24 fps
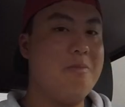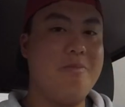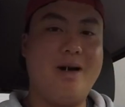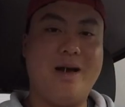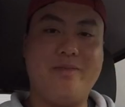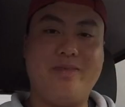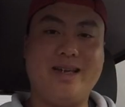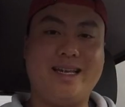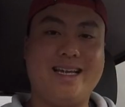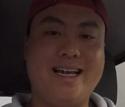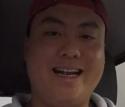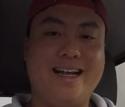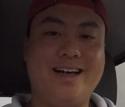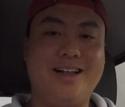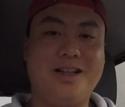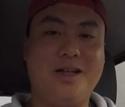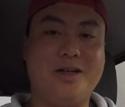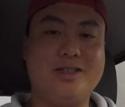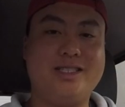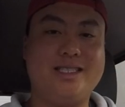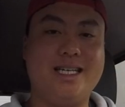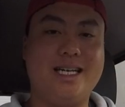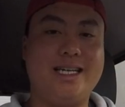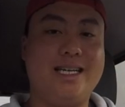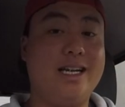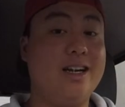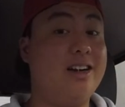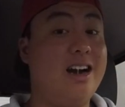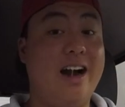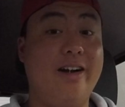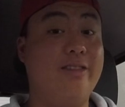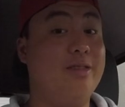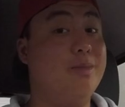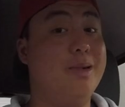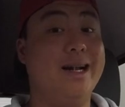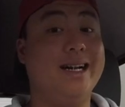Might be getting a little sick here.
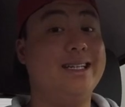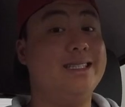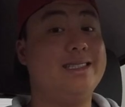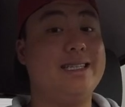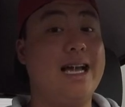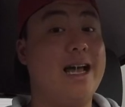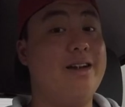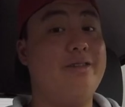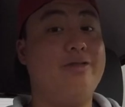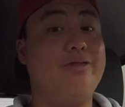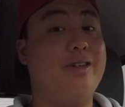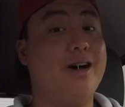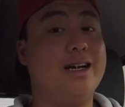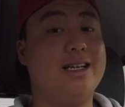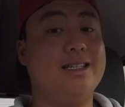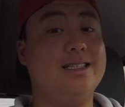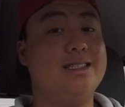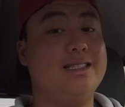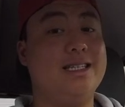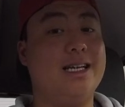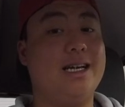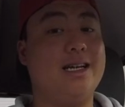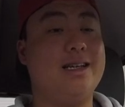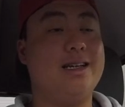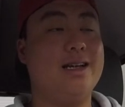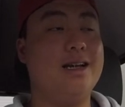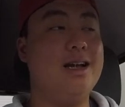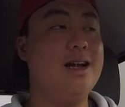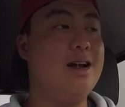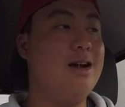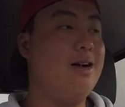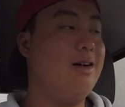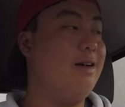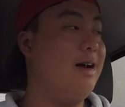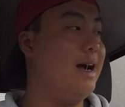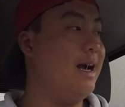Everybody's getting fucking sick
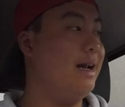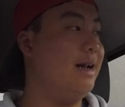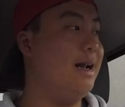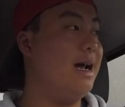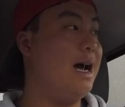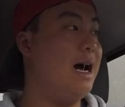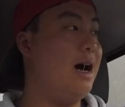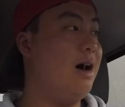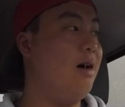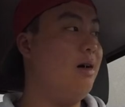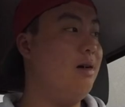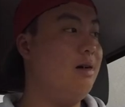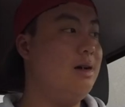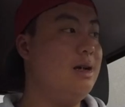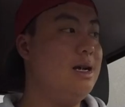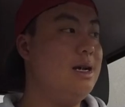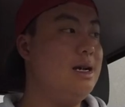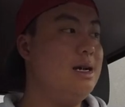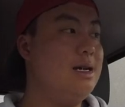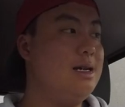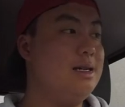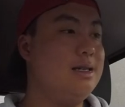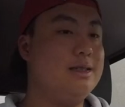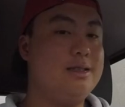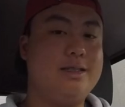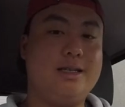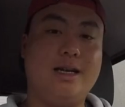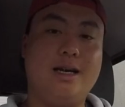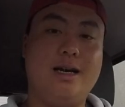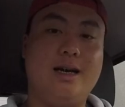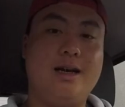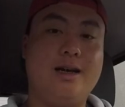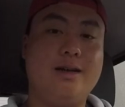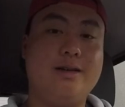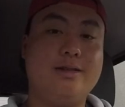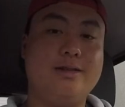right now. It's,
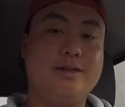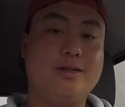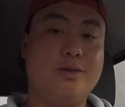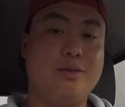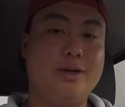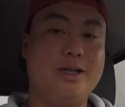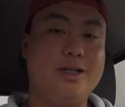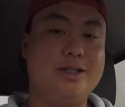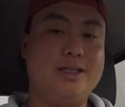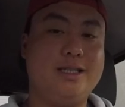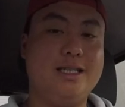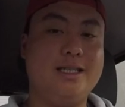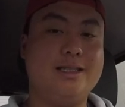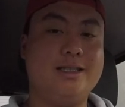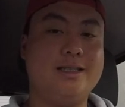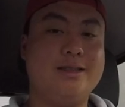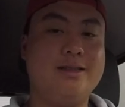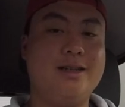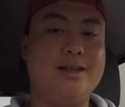uh, it's the winter season.